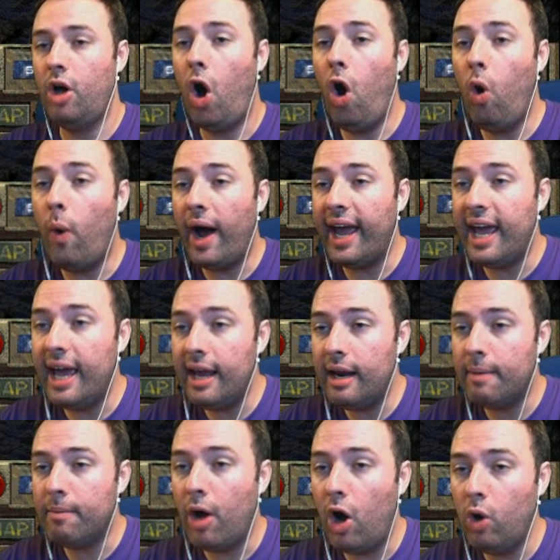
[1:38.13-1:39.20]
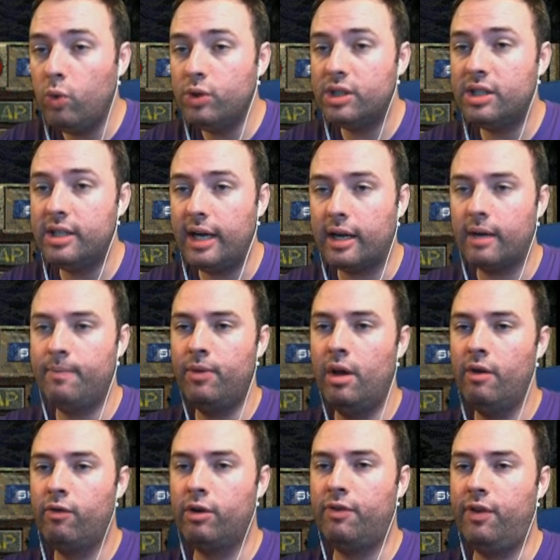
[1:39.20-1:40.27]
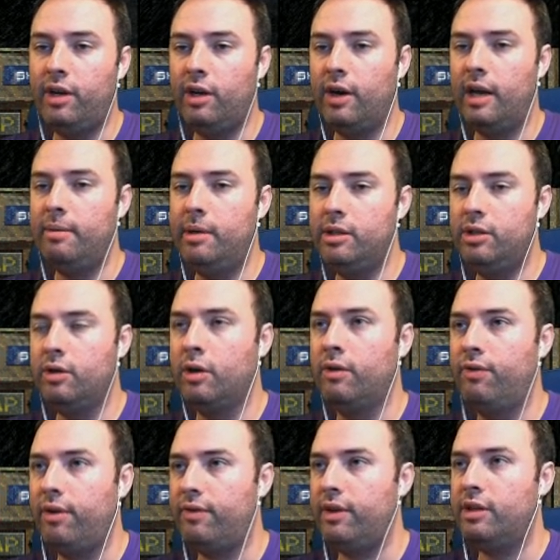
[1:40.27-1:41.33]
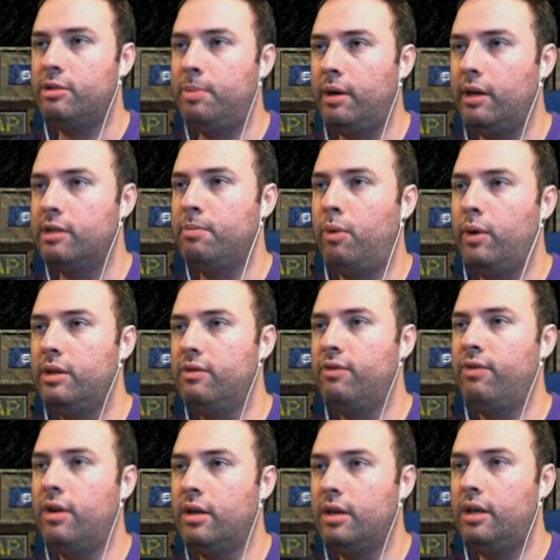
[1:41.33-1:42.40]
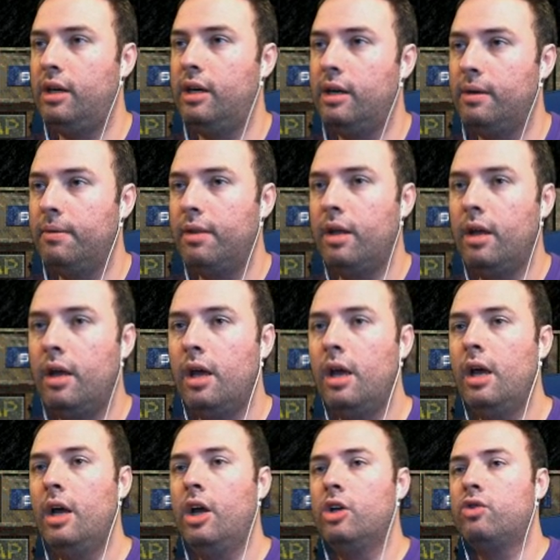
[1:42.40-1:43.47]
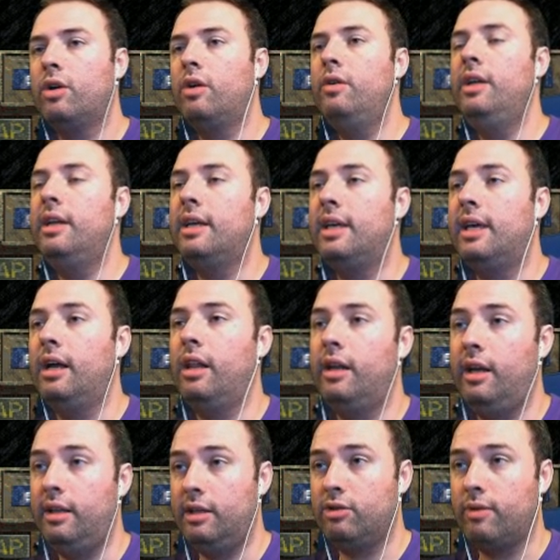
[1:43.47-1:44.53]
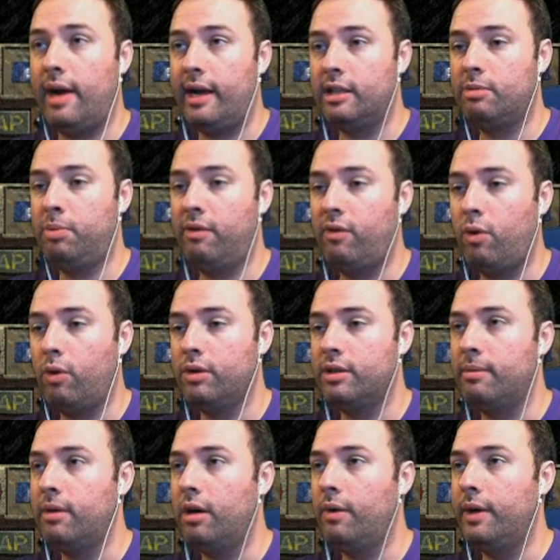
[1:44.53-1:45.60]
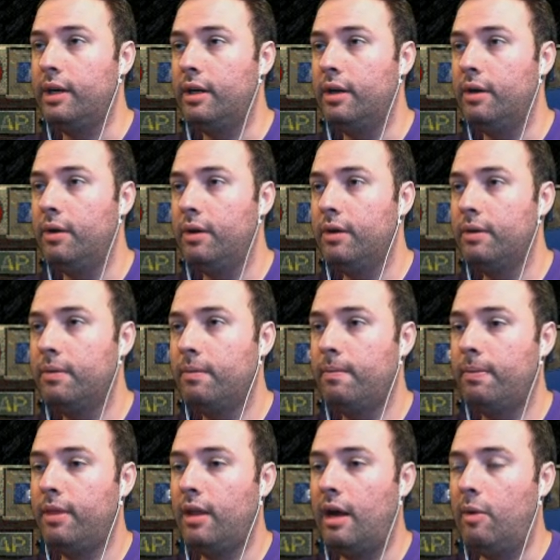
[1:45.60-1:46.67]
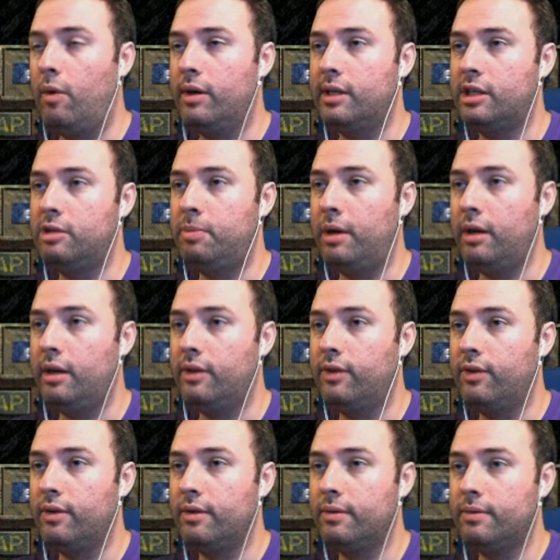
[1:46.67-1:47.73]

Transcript: Oh, I hit him. Oh, sick. For defeating your enemies, you earn fifty experience points. Fuck yeah. So I don't need to kill any of these rats, but of course I'm going to. I want experience.